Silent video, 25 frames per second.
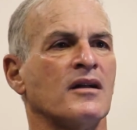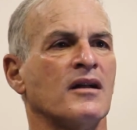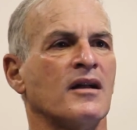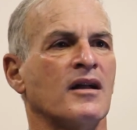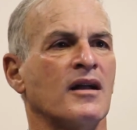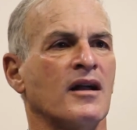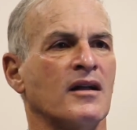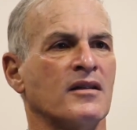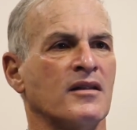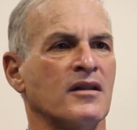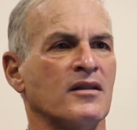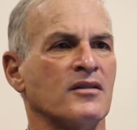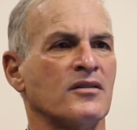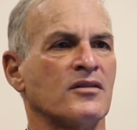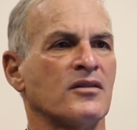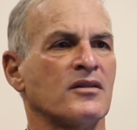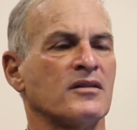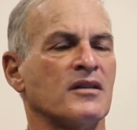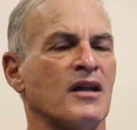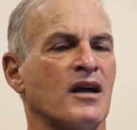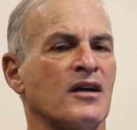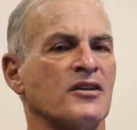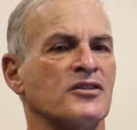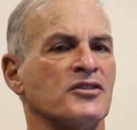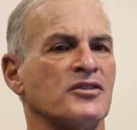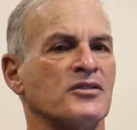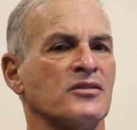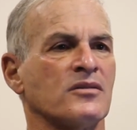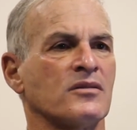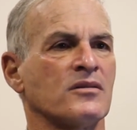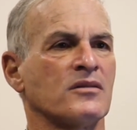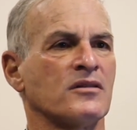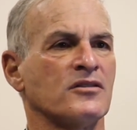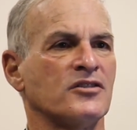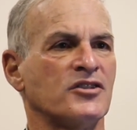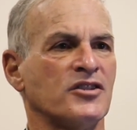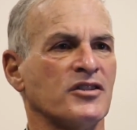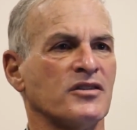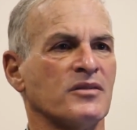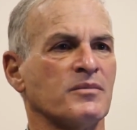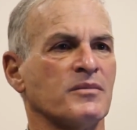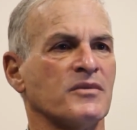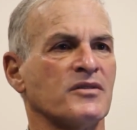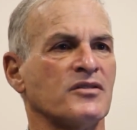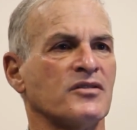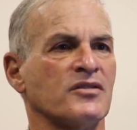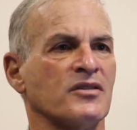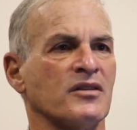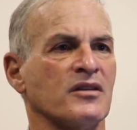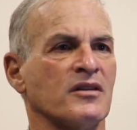and international
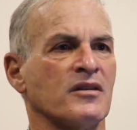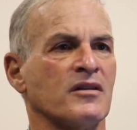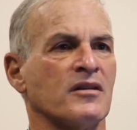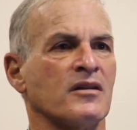legitimacy.